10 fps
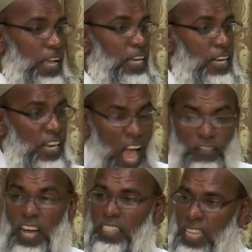
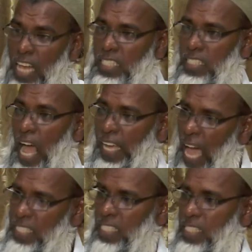Never does a
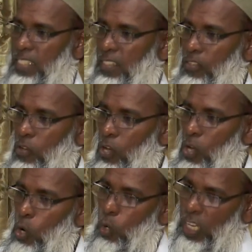guest
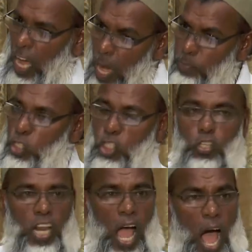who comes
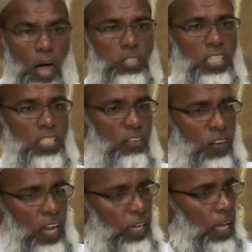to the houses of
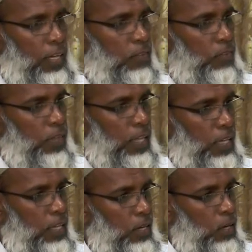Allah,
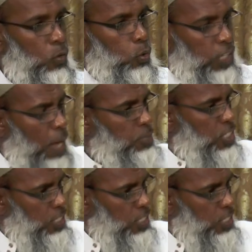who comes